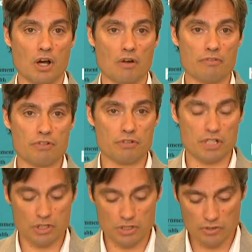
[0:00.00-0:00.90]
of
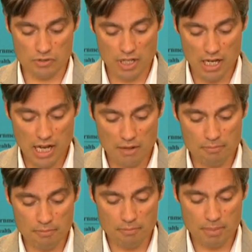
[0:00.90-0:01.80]
restrictions,
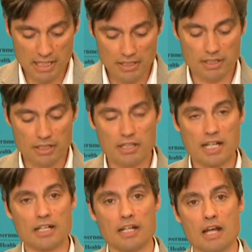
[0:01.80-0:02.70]
um, but
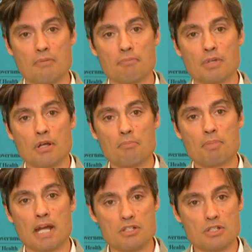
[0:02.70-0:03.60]
that um,
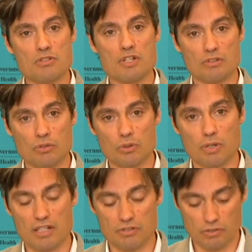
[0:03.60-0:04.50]
patience, as
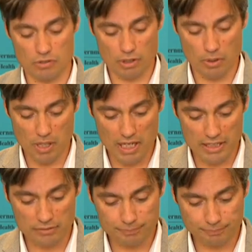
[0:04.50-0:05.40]
always, is required.